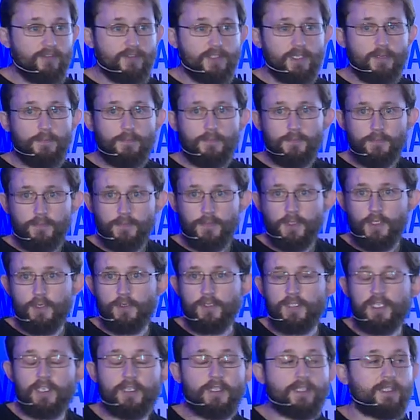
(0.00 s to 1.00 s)
some, you know,
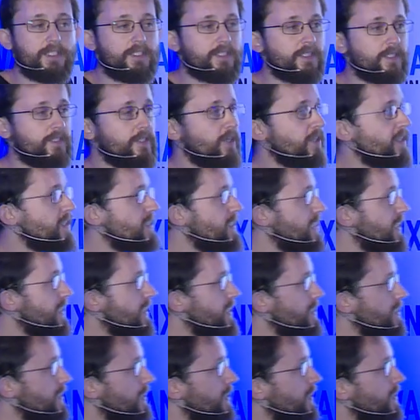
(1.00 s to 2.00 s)
subtleties. It's not as
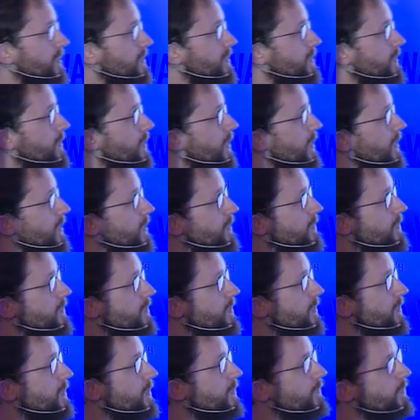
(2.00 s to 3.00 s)
easy as,
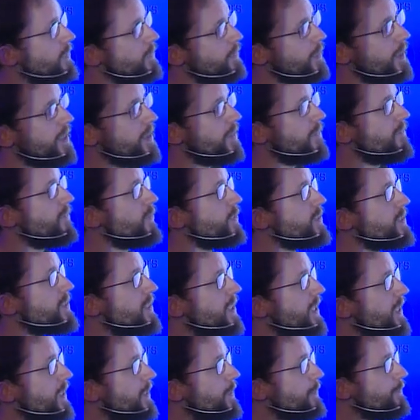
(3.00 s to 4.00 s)
as you at first
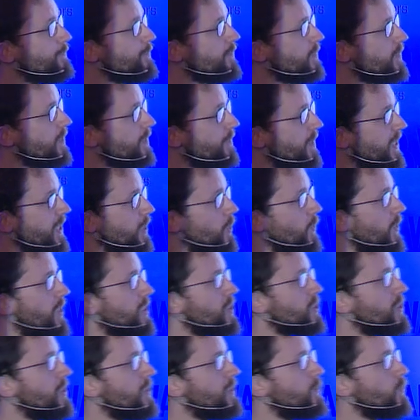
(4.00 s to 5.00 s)
think. The main
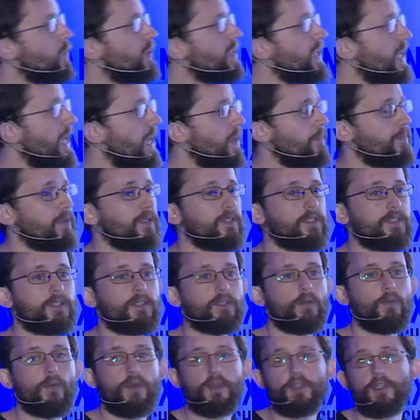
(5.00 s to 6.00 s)
question is what happens
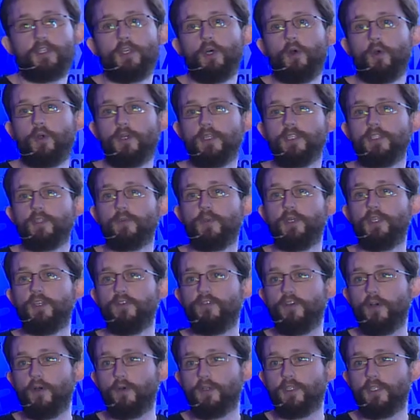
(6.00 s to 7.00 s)
with the tokens when you
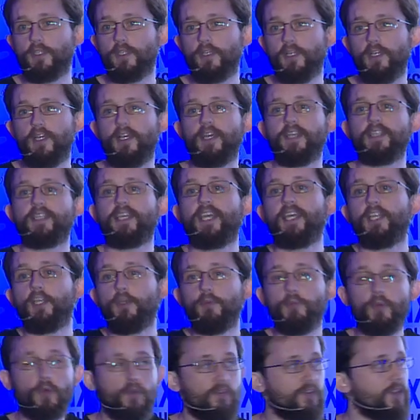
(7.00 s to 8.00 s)
vote and can you
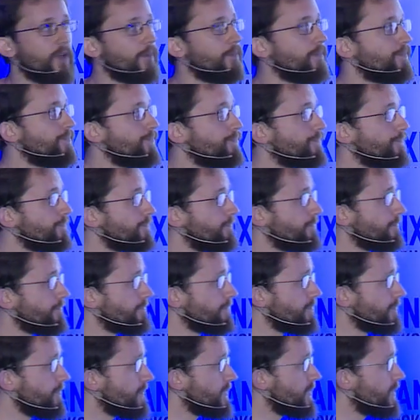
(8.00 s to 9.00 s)
move them?
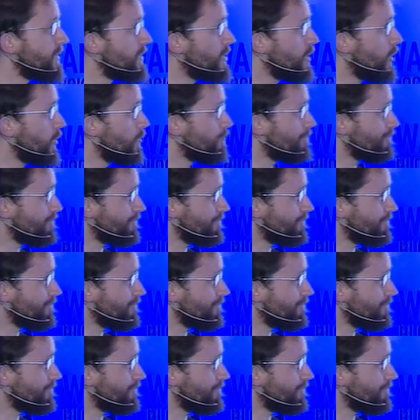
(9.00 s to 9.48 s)
So